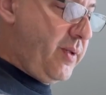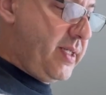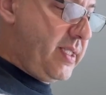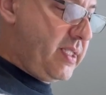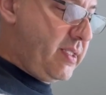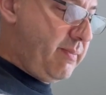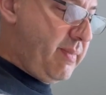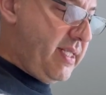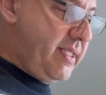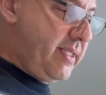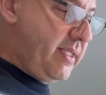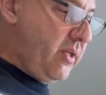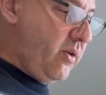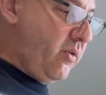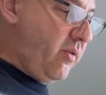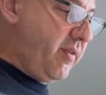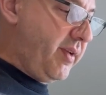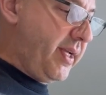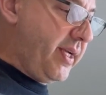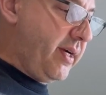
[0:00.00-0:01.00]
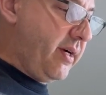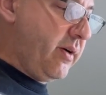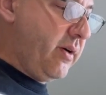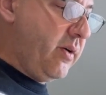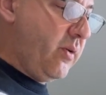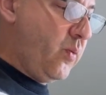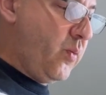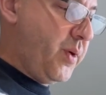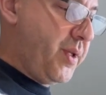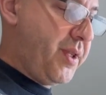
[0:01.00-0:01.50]
that's missing over
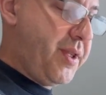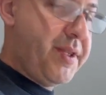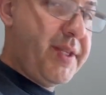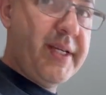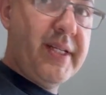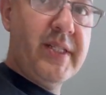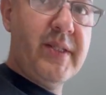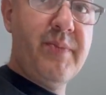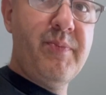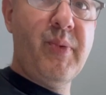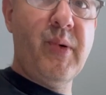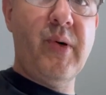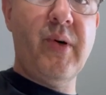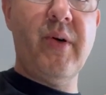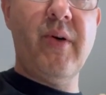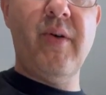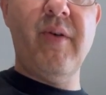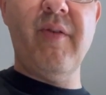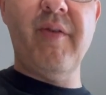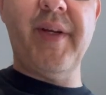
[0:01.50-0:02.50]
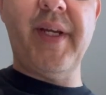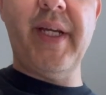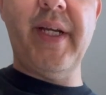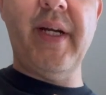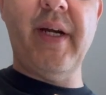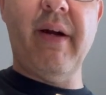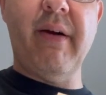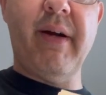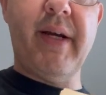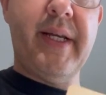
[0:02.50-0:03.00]
here with this book over
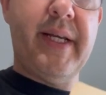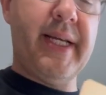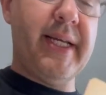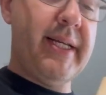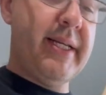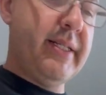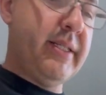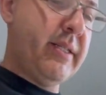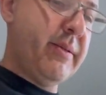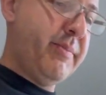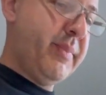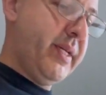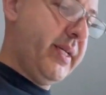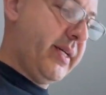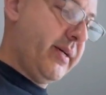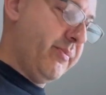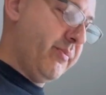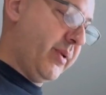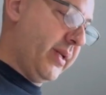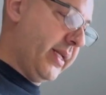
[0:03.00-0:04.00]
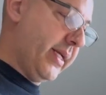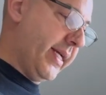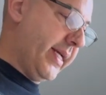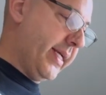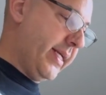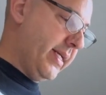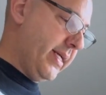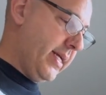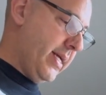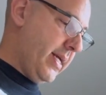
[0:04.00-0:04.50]
here and get it to be
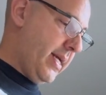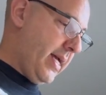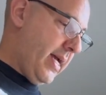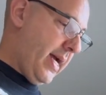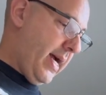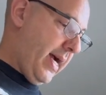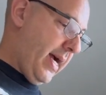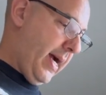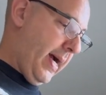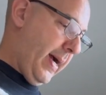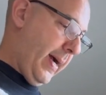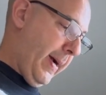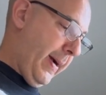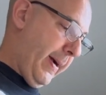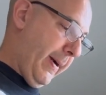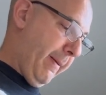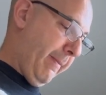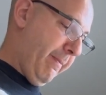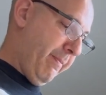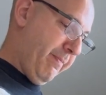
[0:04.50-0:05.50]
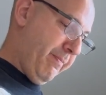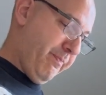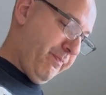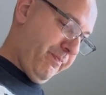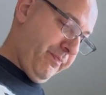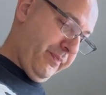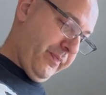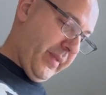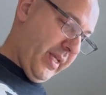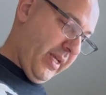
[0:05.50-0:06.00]
complete.
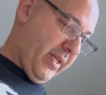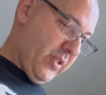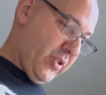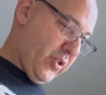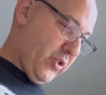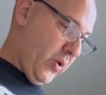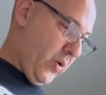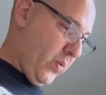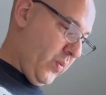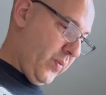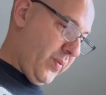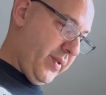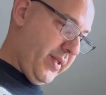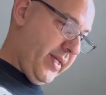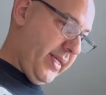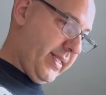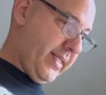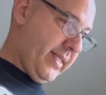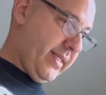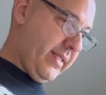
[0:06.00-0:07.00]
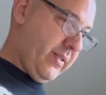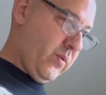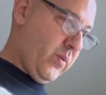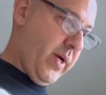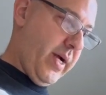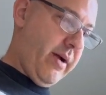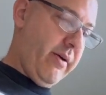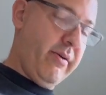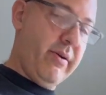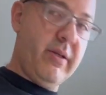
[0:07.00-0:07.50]
So this is,
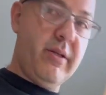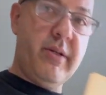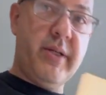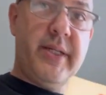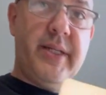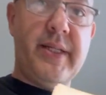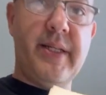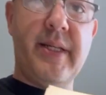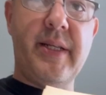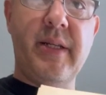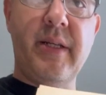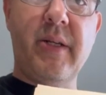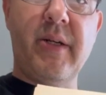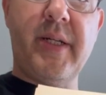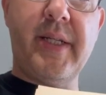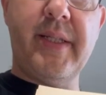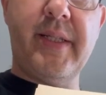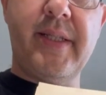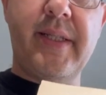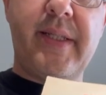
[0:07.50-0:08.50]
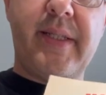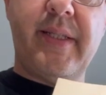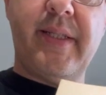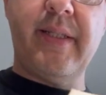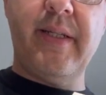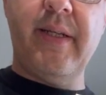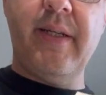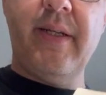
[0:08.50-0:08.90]
wow, look at this.